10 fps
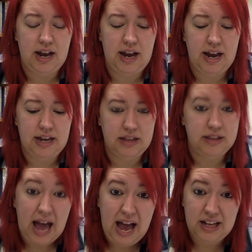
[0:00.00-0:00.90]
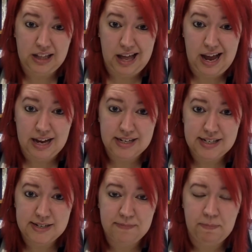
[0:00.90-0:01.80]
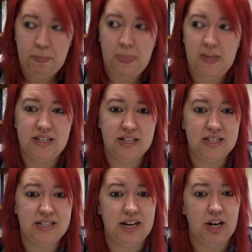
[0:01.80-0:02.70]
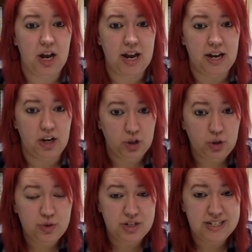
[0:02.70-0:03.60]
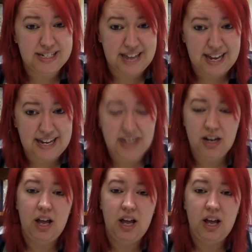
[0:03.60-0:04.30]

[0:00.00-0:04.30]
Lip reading: in that class, since it's an inclusion setting,